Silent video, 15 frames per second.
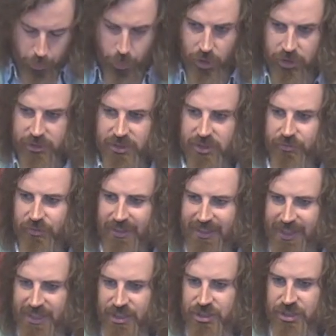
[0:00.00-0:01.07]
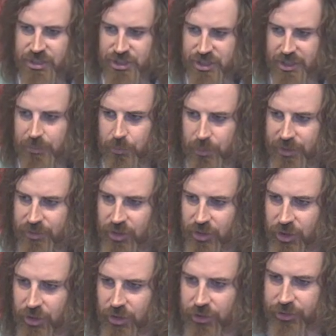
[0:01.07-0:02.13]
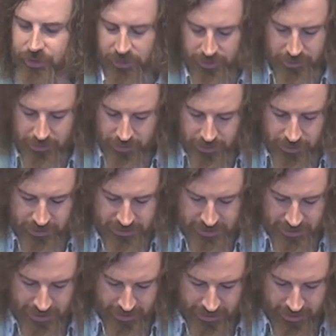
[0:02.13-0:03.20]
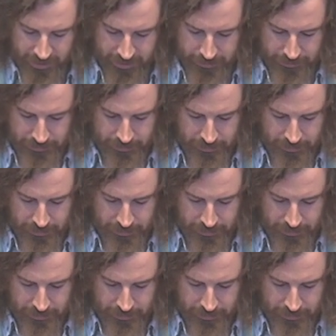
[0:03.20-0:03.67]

what a relationship with God looks like.